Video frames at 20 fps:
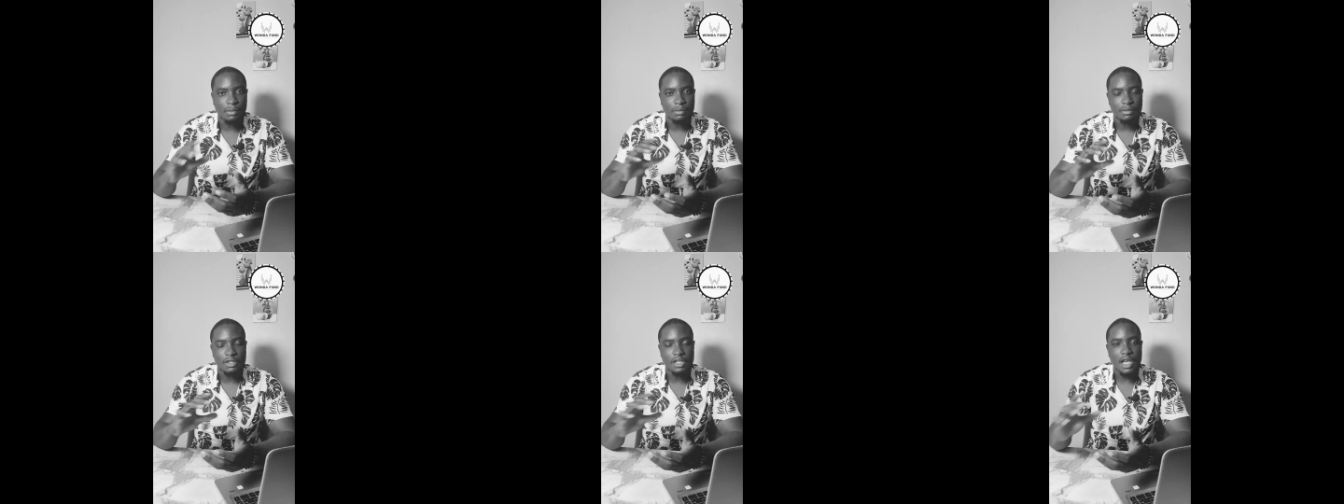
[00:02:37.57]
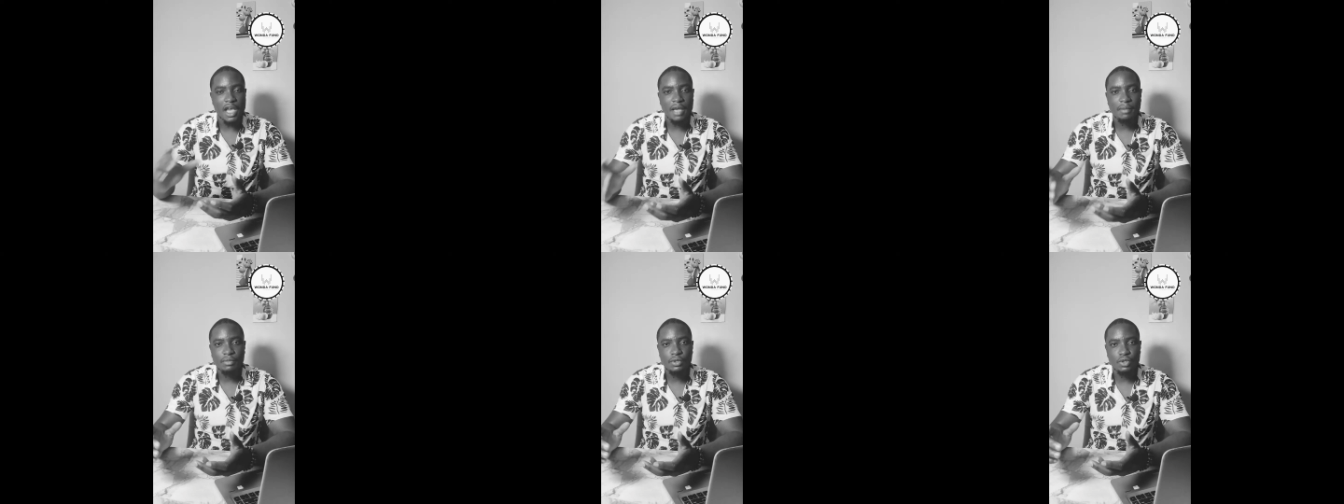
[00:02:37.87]

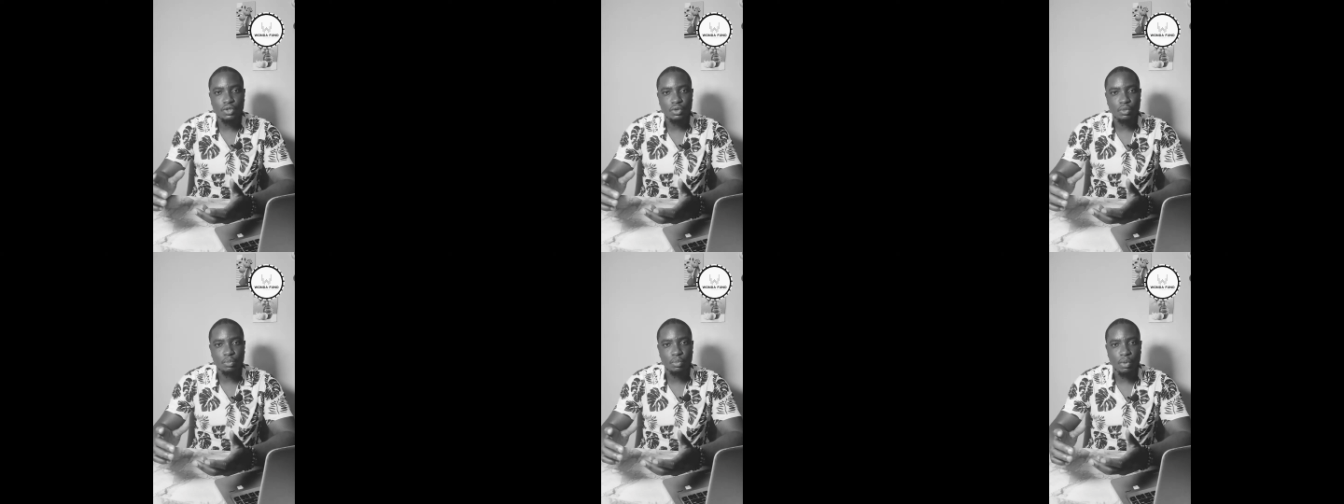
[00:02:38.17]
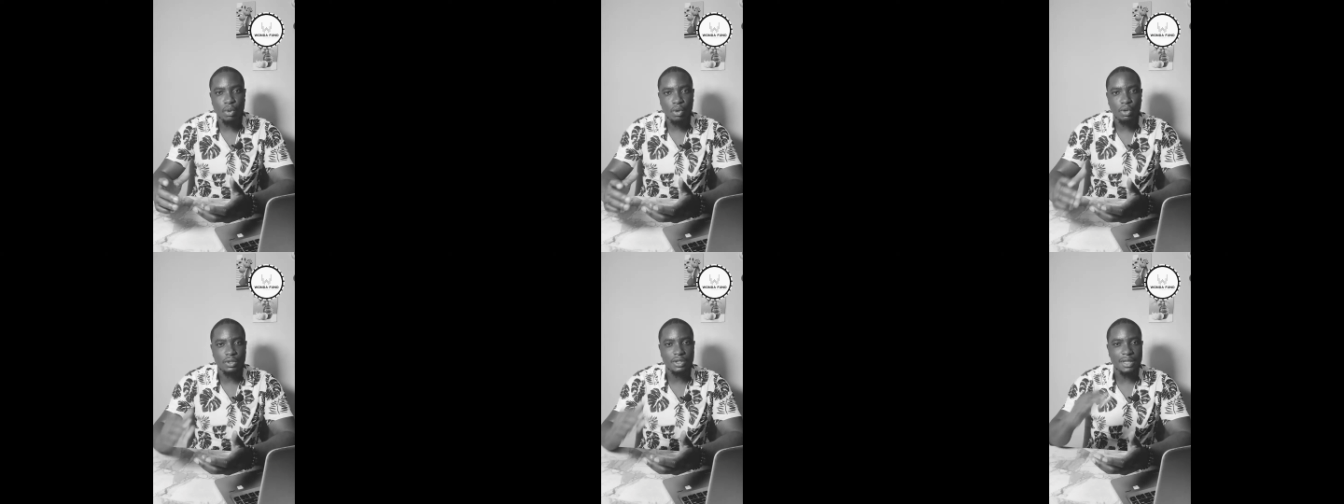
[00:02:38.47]
times you
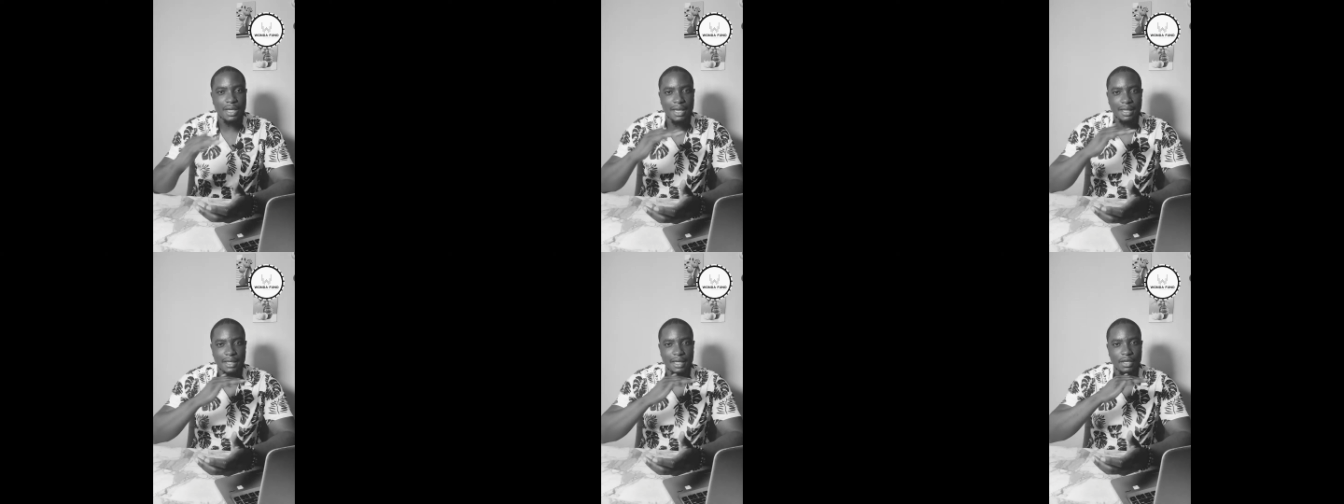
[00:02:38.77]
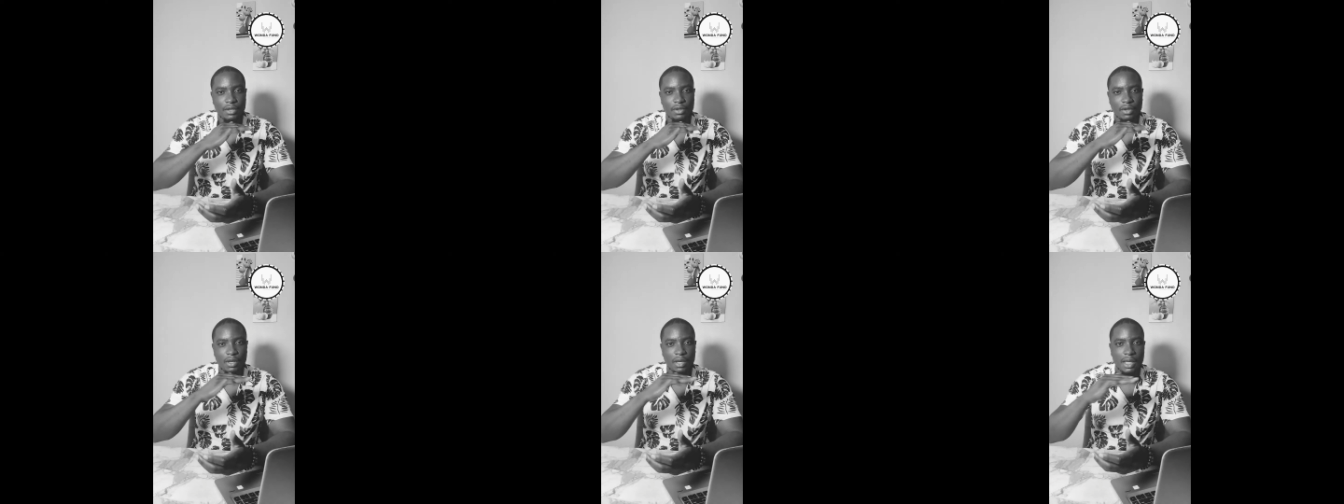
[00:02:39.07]
bought, and then
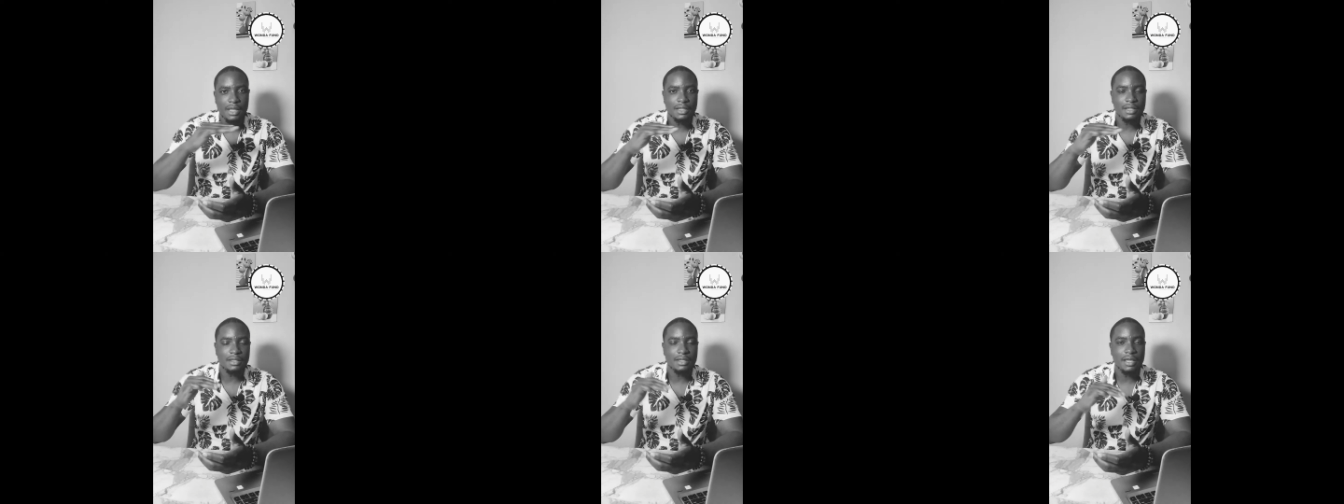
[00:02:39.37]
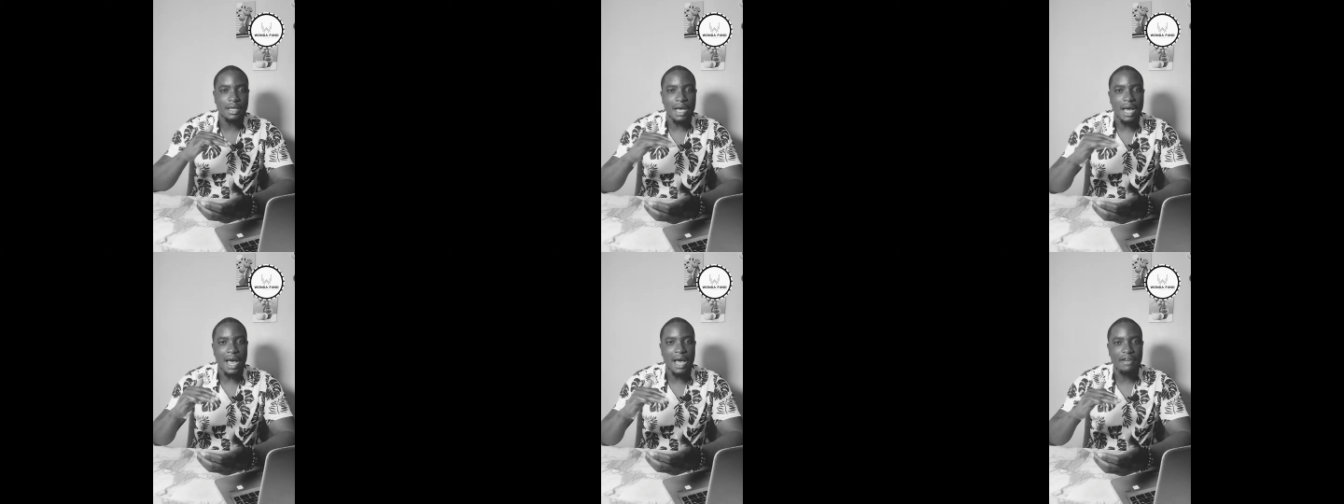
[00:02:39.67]
you get the
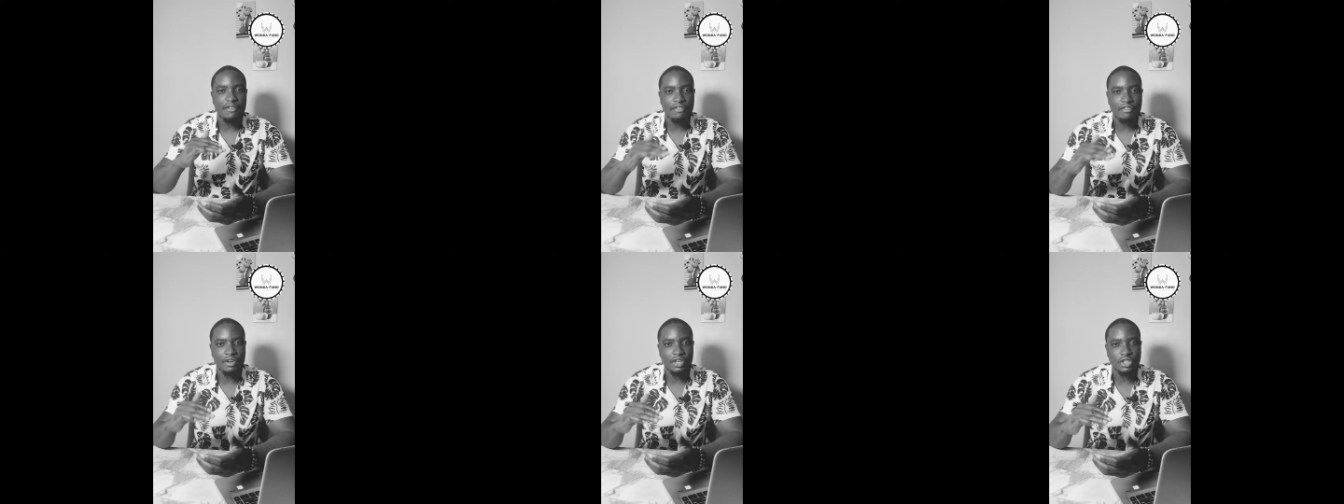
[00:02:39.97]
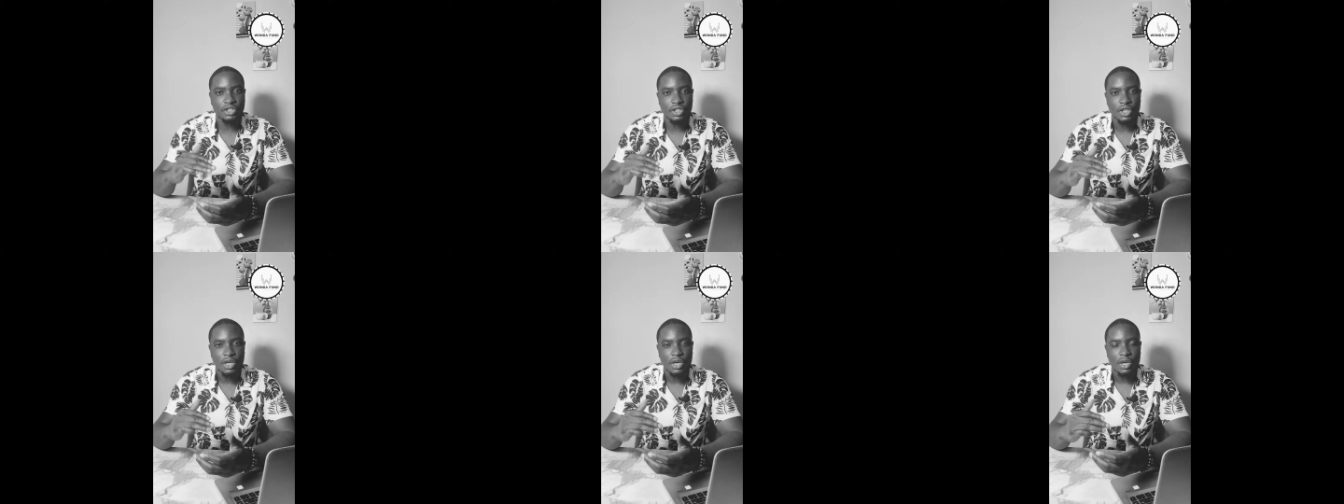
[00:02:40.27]
average